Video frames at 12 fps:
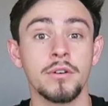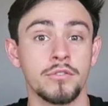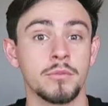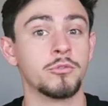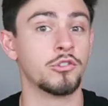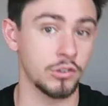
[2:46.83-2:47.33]
it
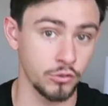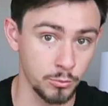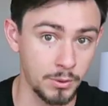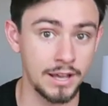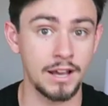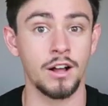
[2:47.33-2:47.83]
from general
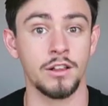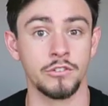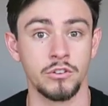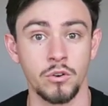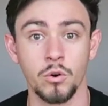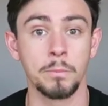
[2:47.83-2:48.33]

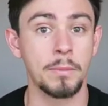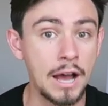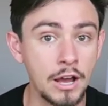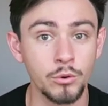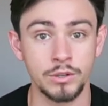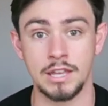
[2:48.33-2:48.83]
biology or
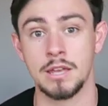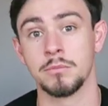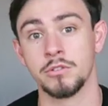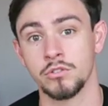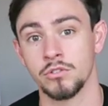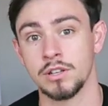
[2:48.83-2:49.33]
biochemistry,